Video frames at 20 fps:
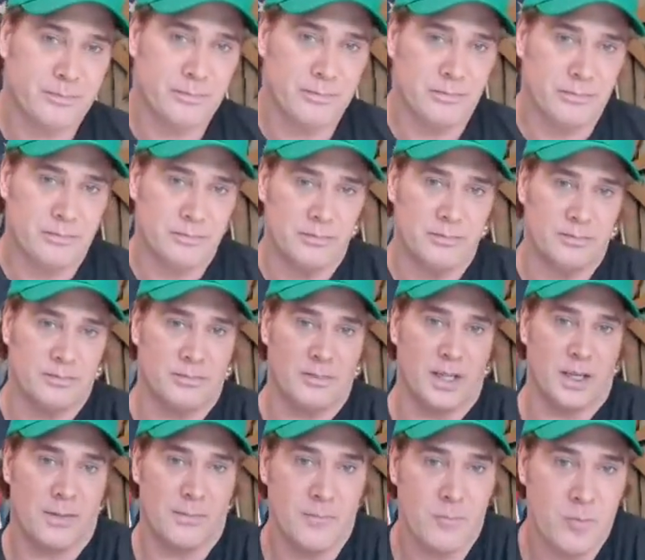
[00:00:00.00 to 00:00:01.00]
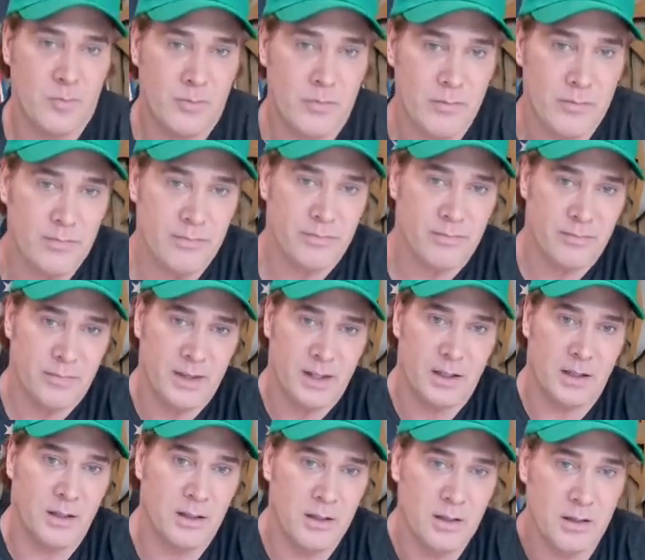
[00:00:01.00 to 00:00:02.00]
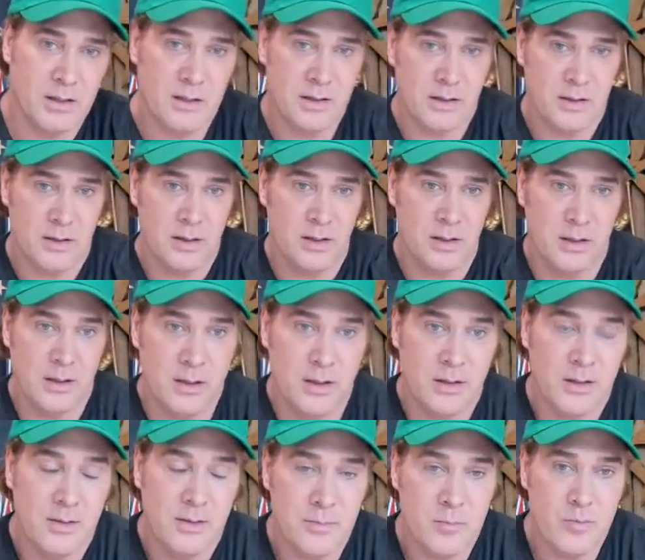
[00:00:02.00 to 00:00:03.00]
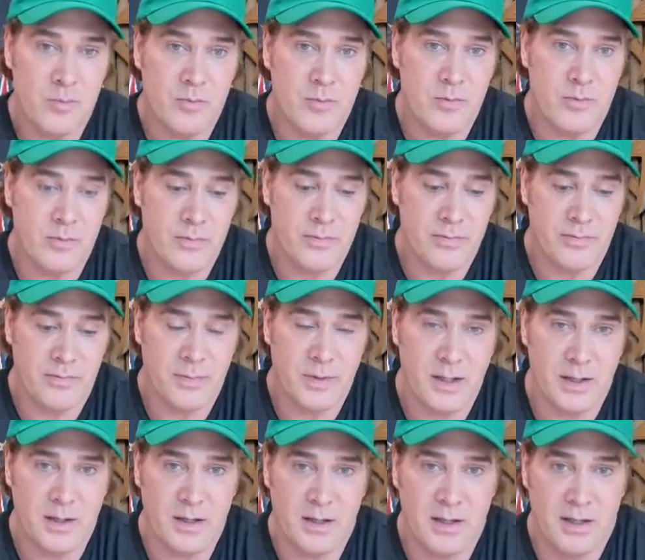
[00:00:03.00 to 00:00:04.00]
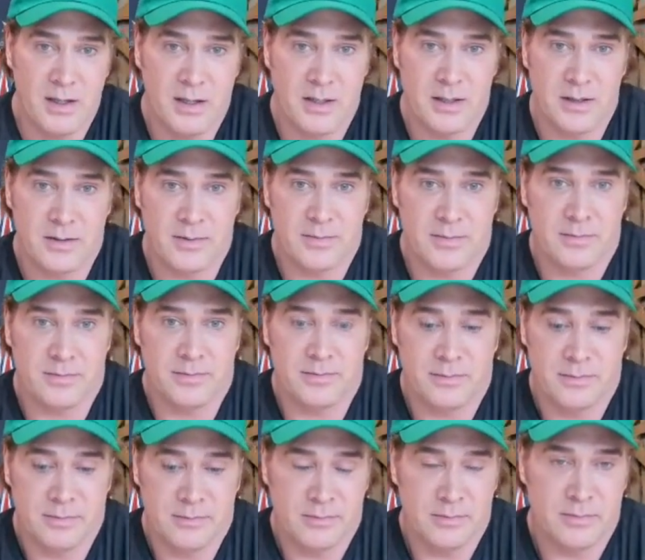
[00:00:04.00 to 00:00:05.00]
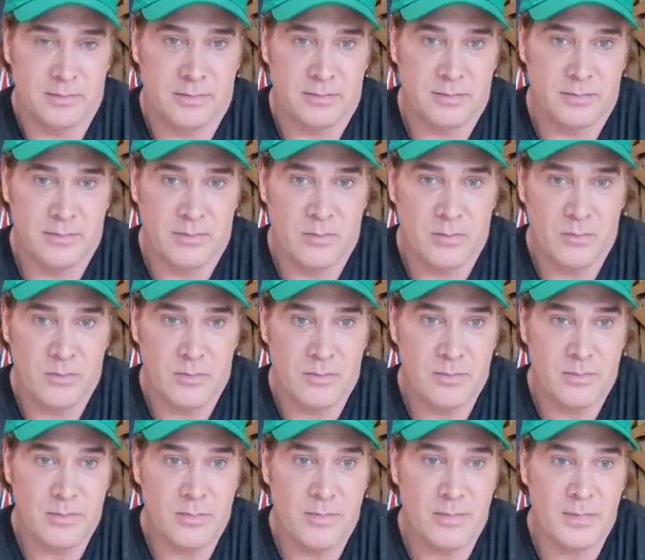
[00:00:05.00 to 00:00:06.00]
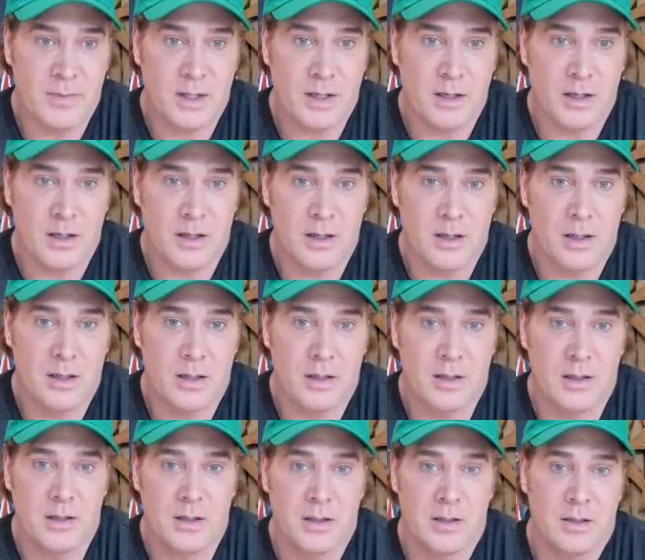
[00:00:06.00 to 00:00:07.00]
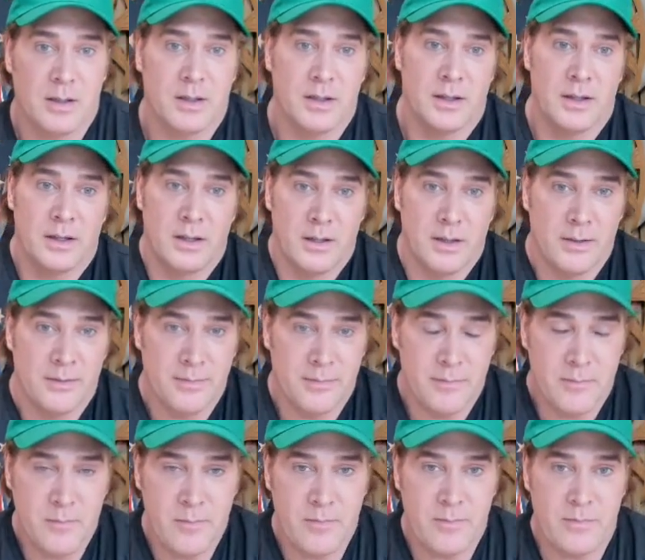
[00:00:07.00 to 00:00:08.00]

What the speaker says: (silent)